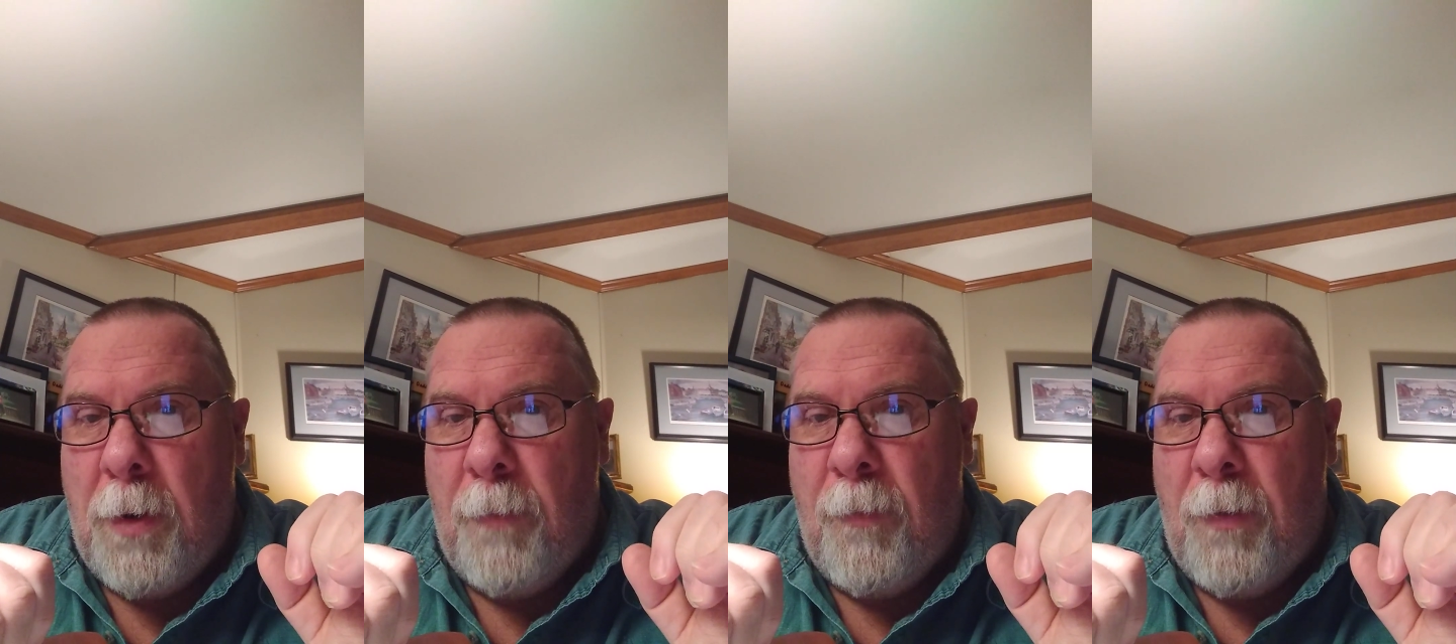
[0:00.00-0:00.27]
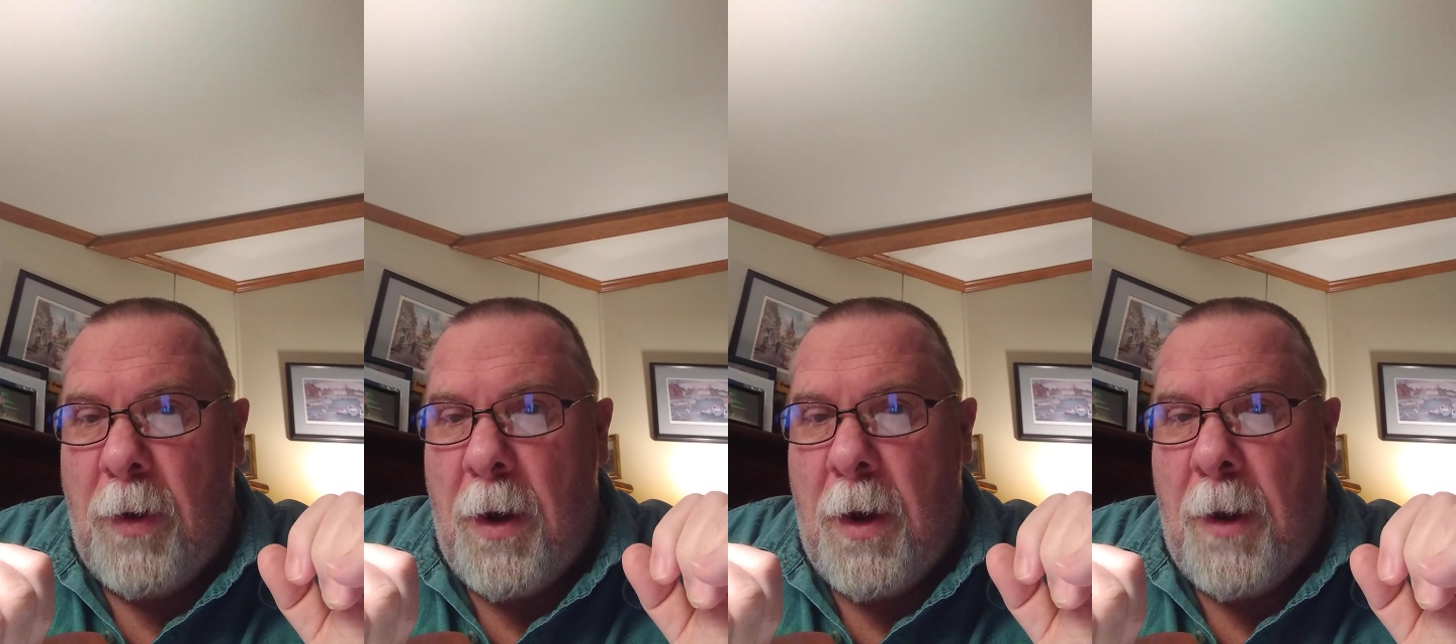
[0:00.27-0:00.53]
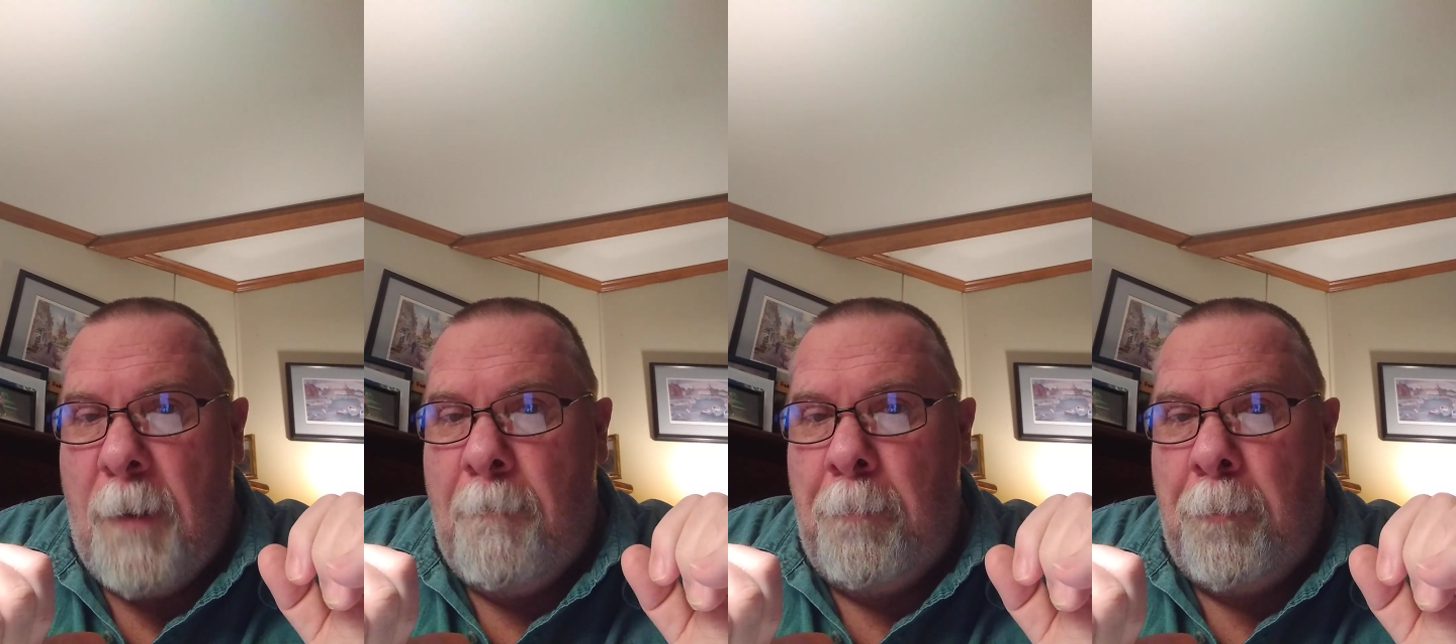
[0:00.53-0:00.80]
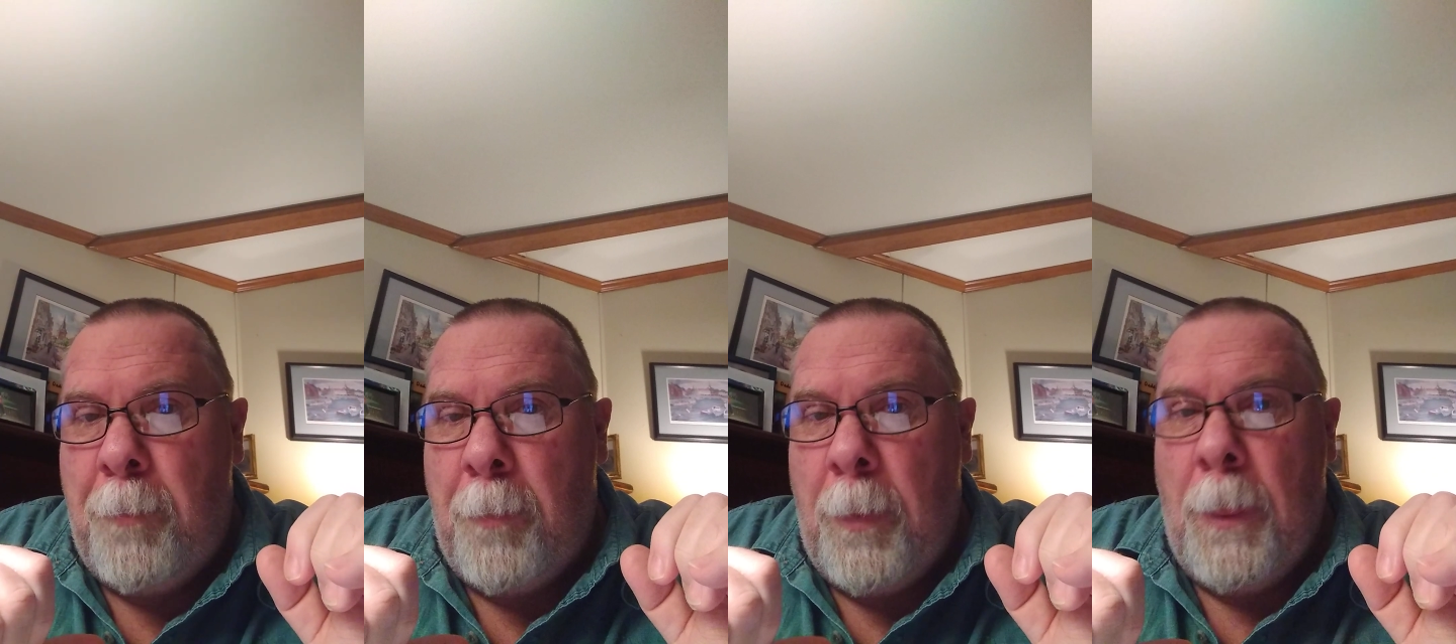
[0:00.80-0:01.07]
living God.
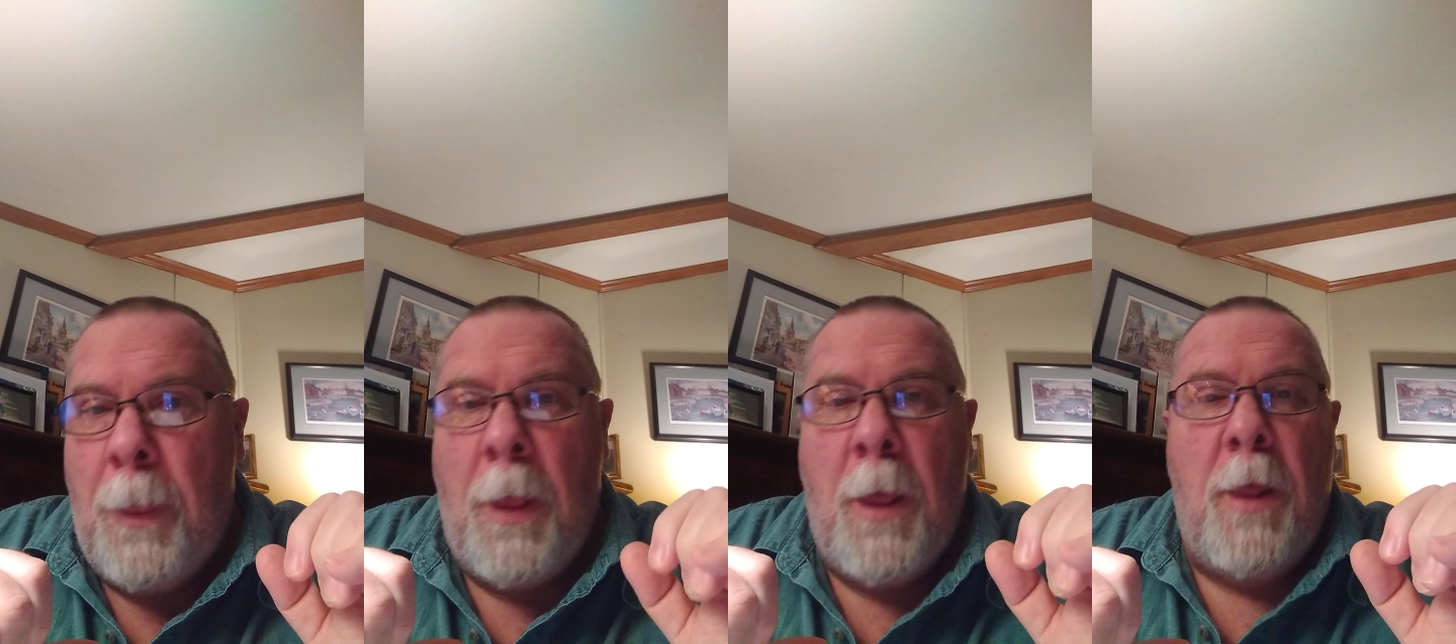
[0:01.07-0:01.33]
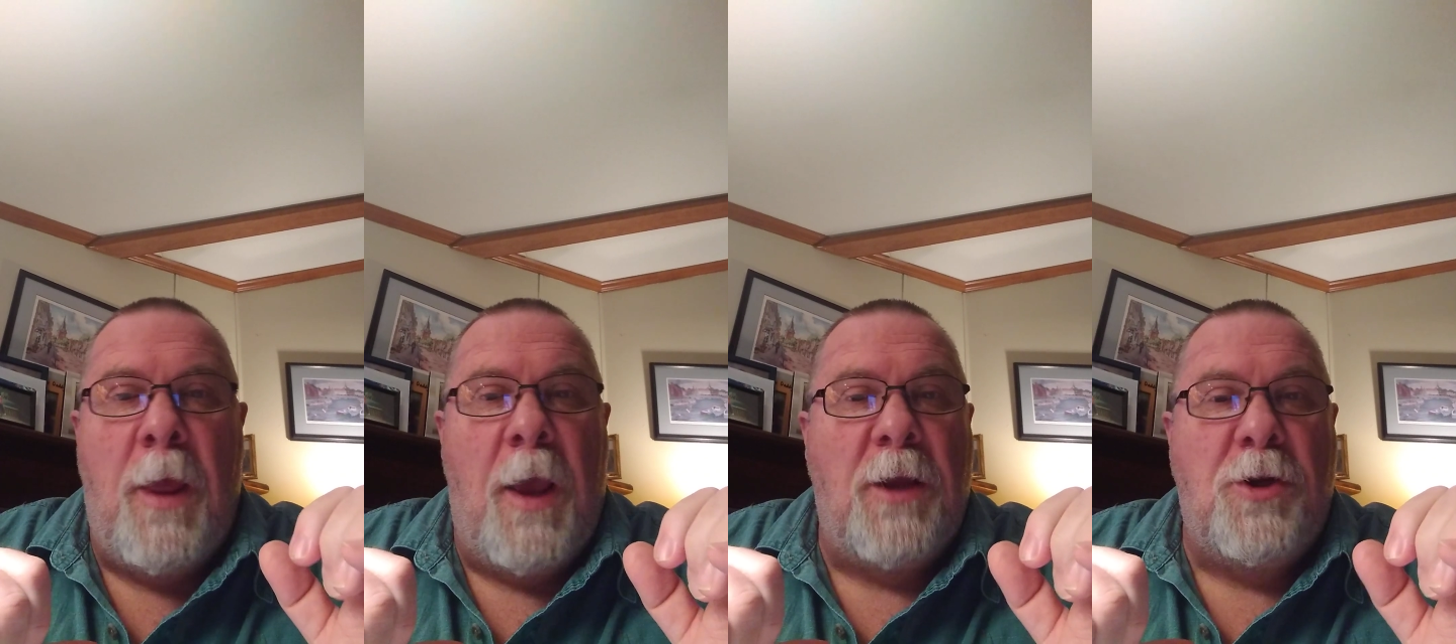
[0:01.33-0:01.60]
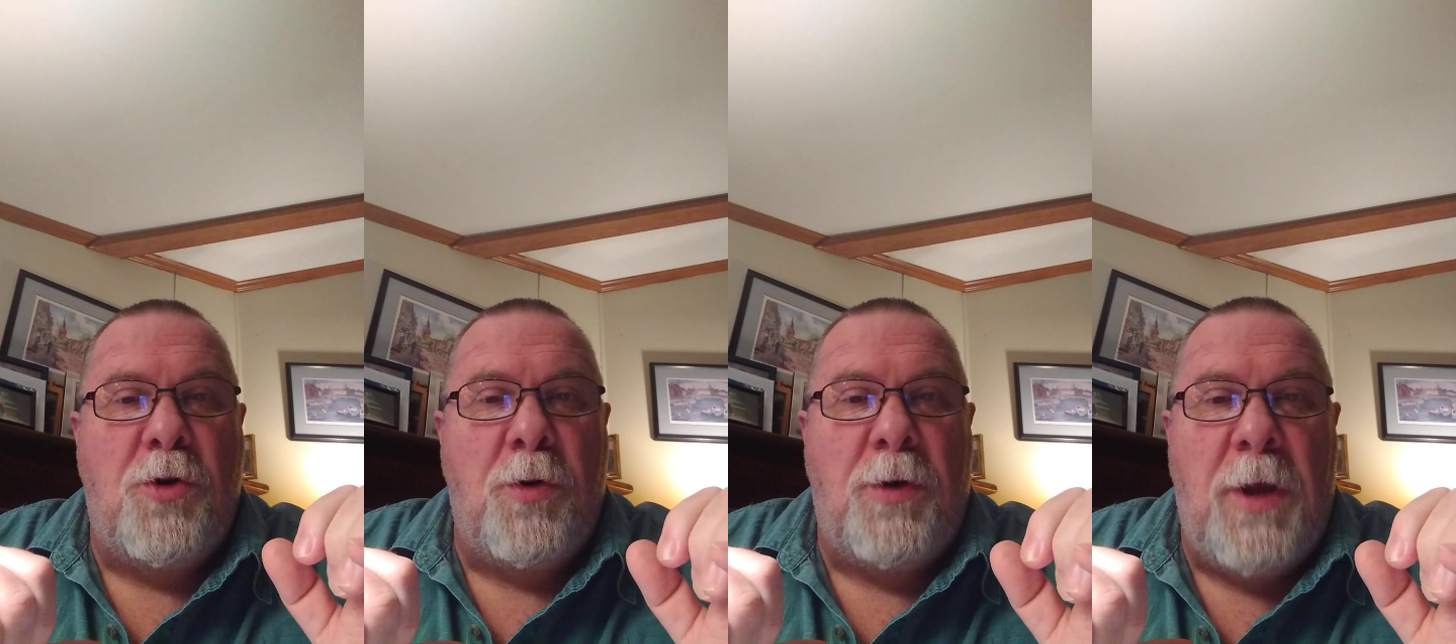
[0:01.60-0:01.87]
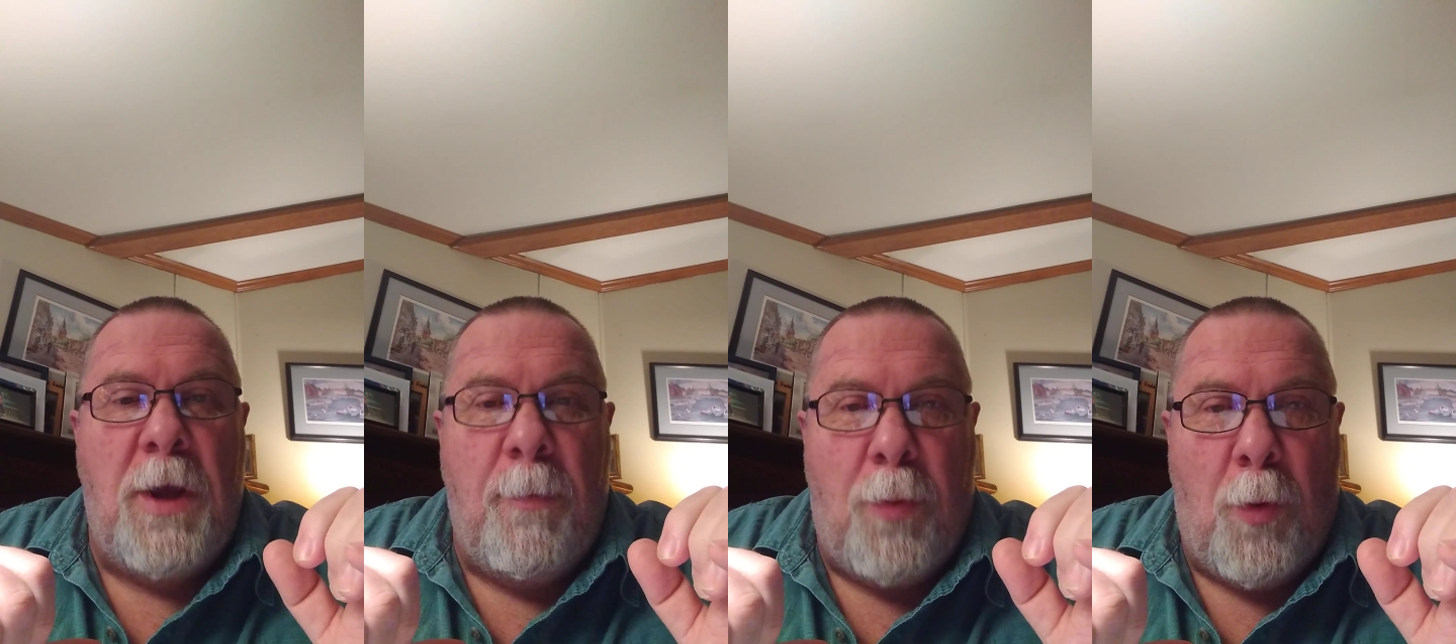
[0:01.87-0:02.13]
That's your
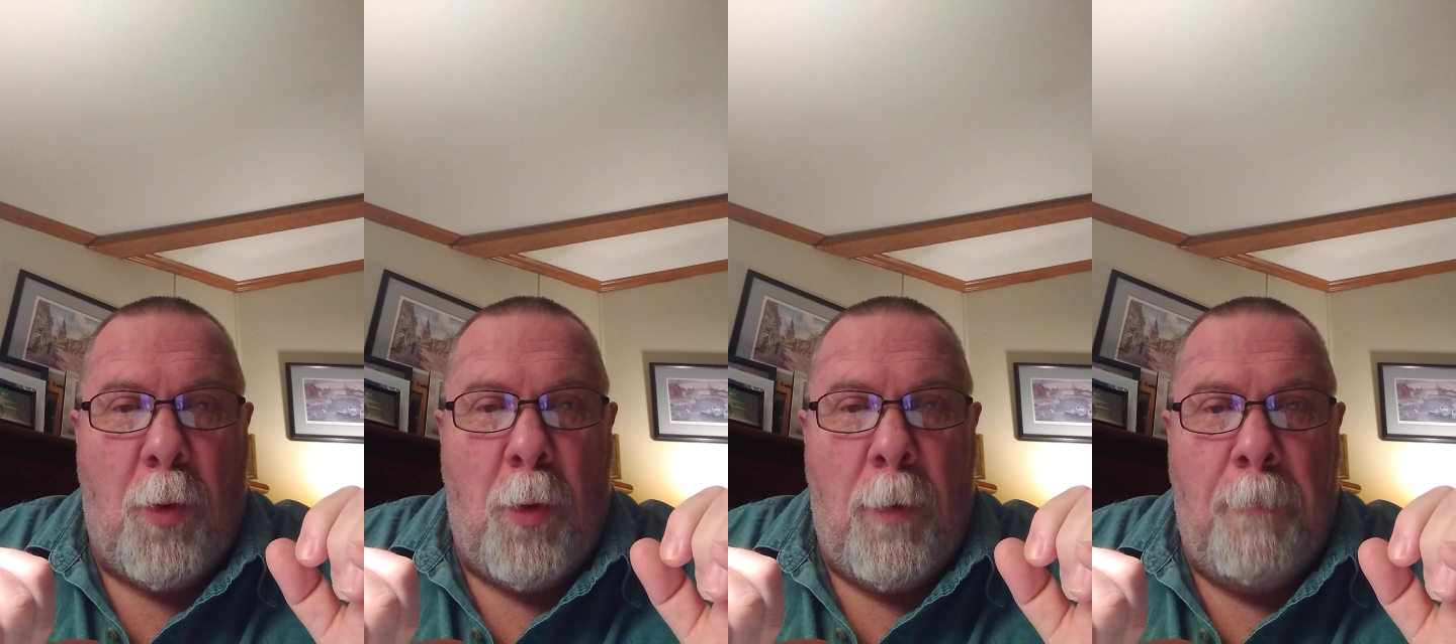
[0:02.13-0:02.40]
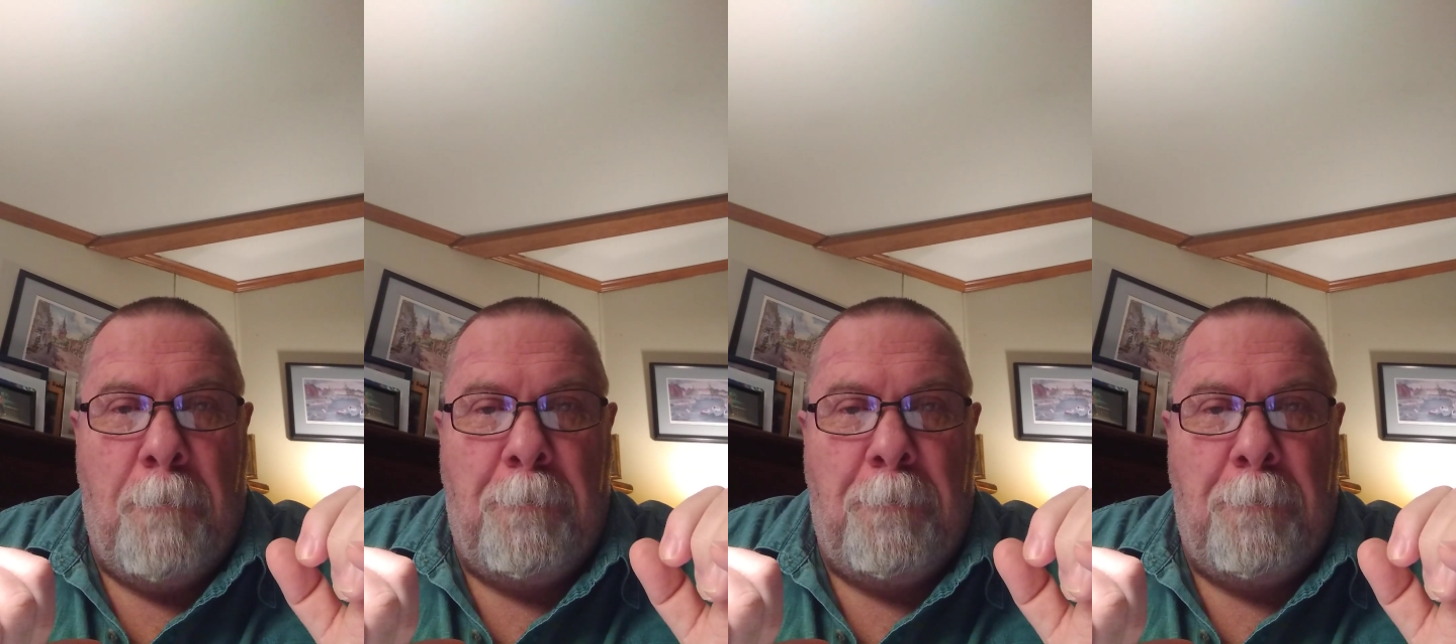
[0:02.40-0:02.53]
temple.